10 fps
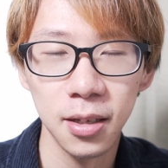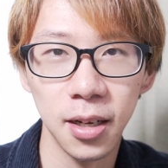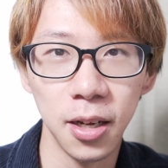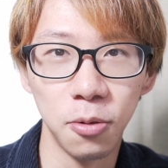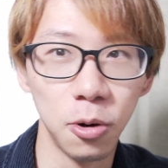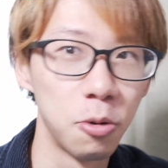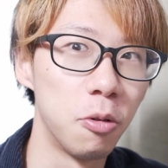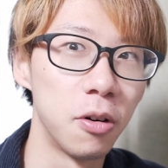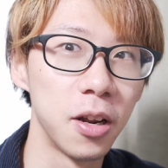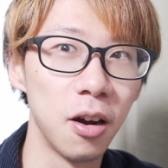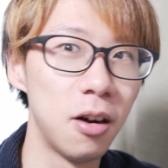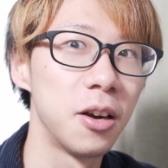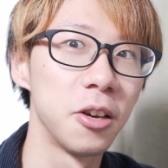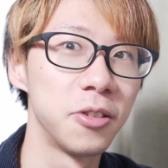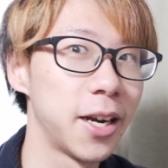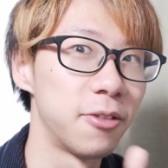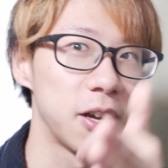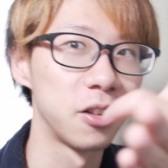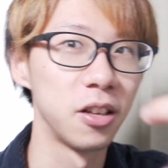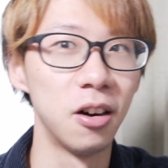like recording audio
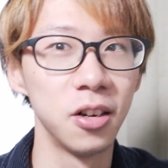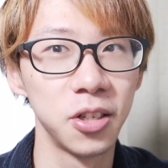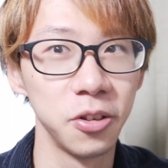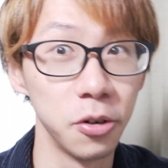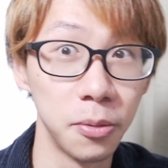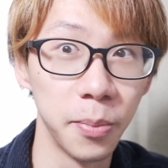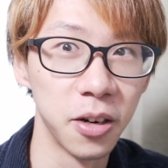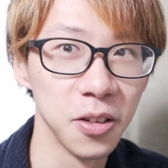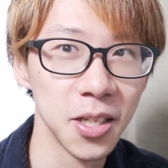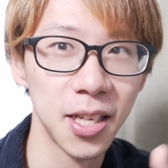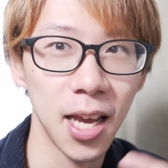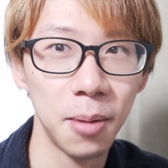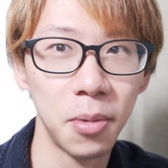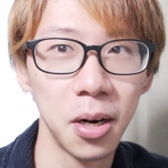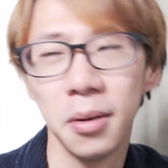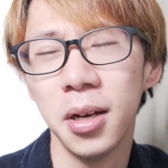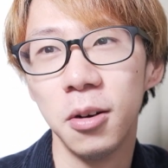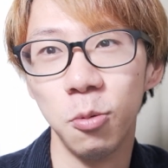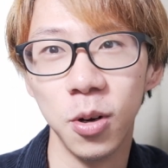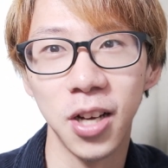directly onto your mirrorless camera,
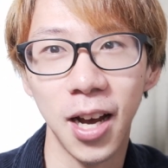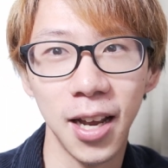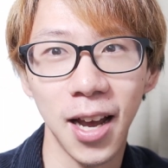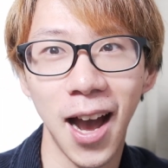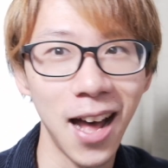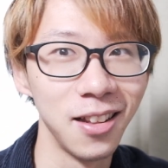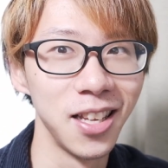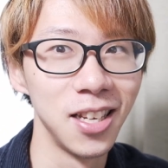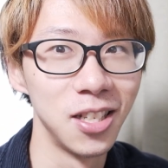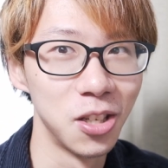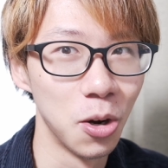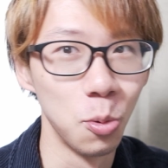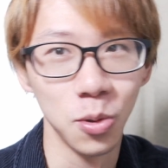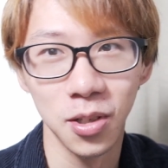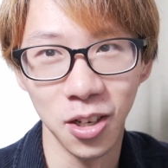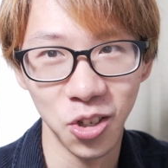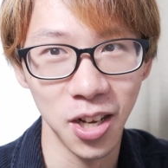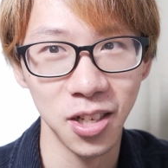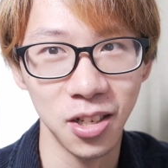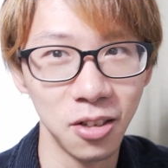which I highly don't
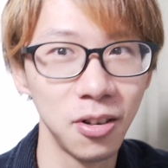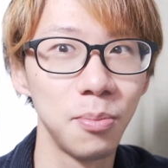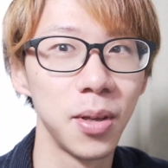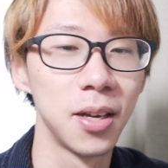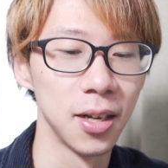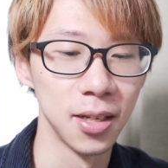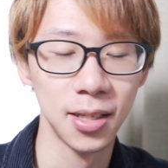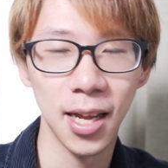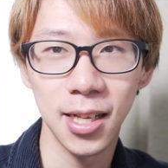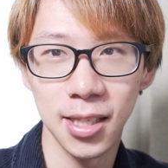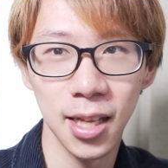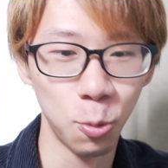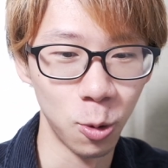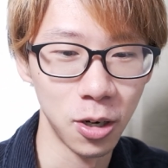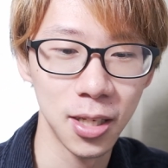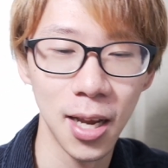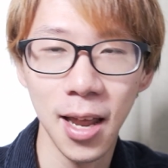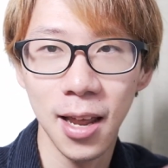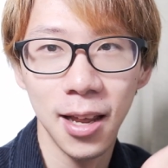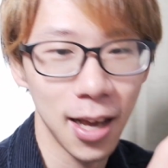suggest doing because that's the worst
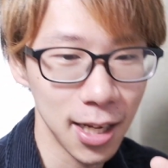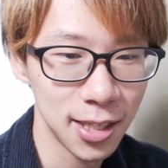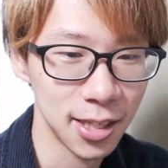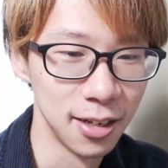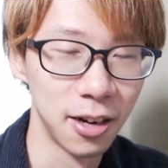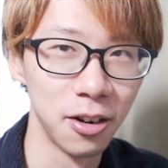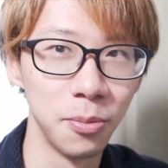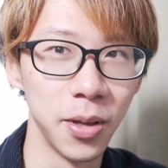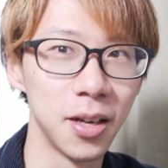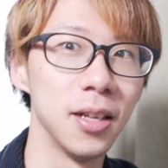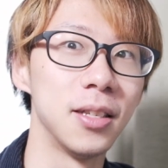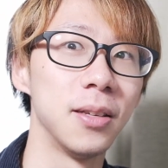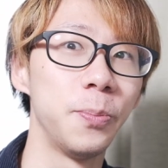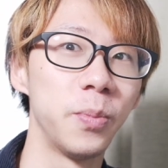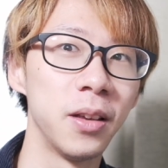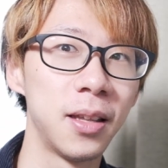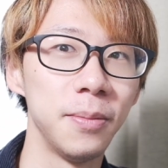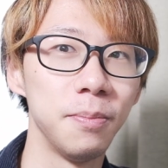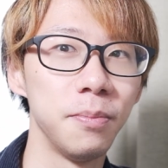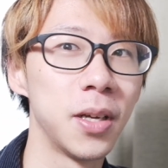case scenario, because what
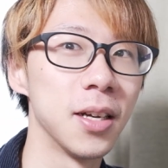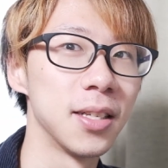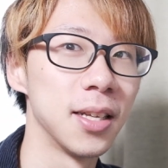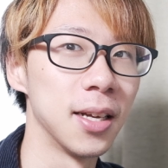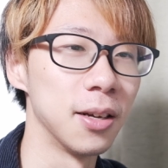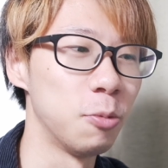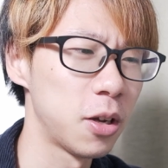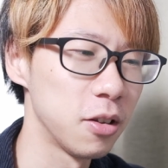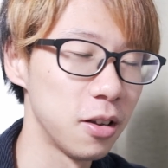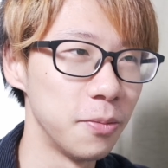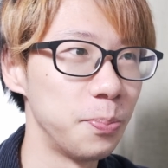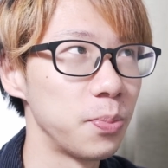you call